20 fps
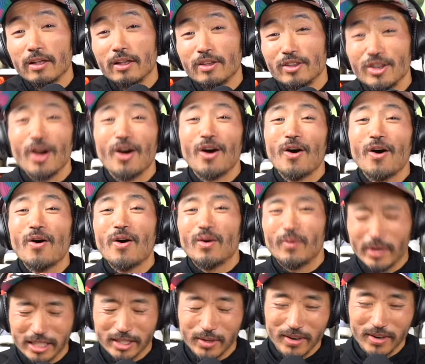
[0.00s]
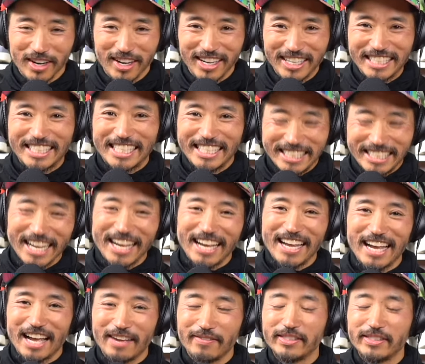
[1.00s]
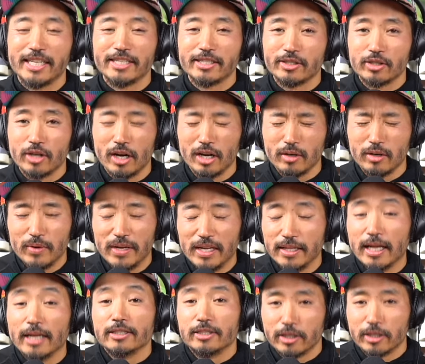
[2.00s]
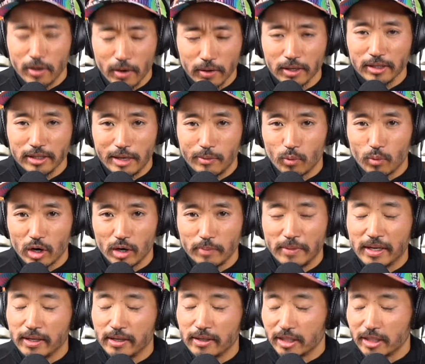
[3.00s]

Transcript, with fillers: Yo, what's going on? Today, I have a chance to talk with Dakotah Lindwurm.